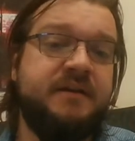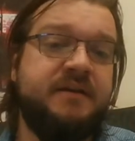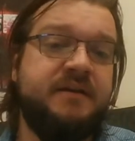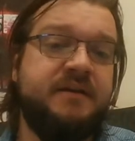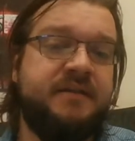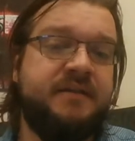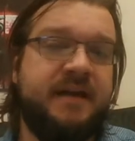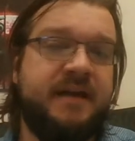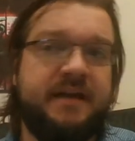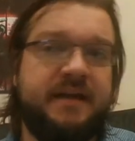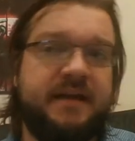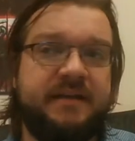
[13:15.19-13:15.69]

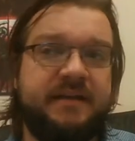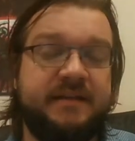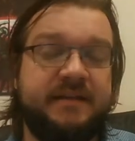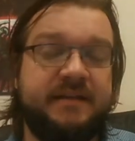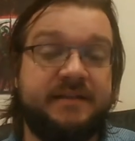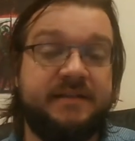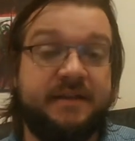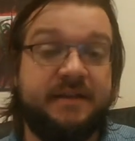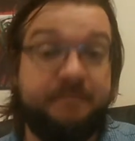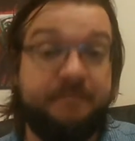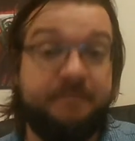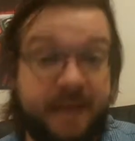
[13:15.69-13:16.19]
that is a
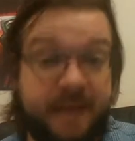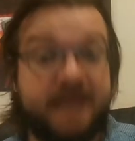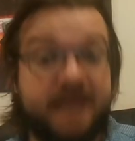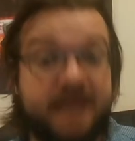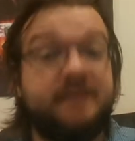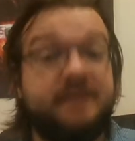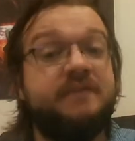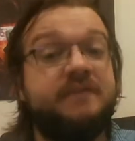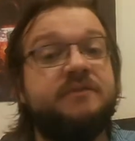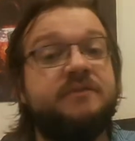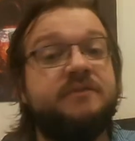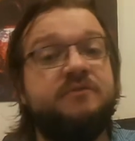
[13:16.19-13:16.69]

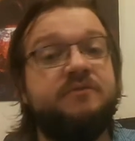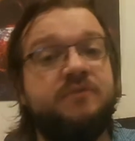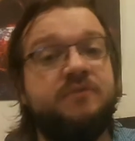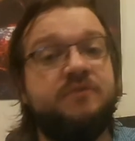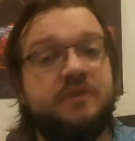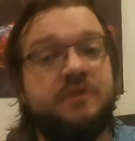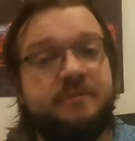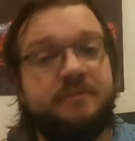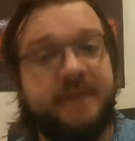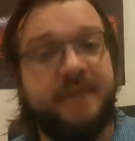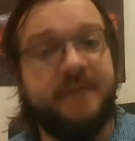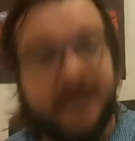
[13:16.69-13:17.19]
companion to the
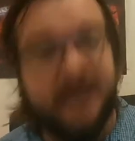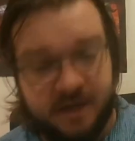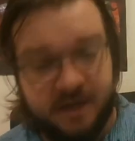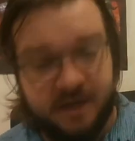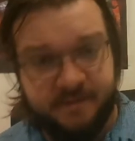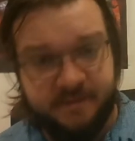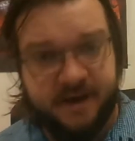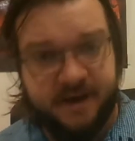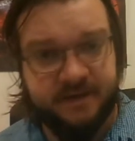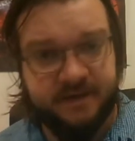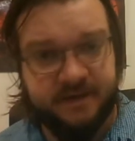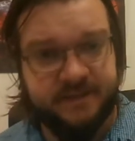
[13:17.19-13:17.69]
beginner
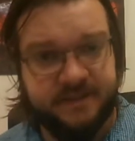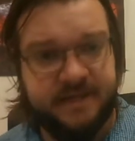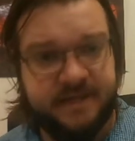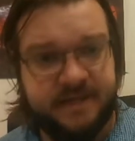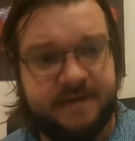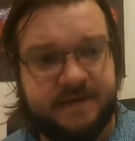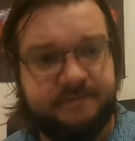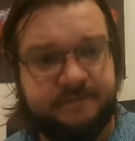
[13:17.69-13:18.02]
box set.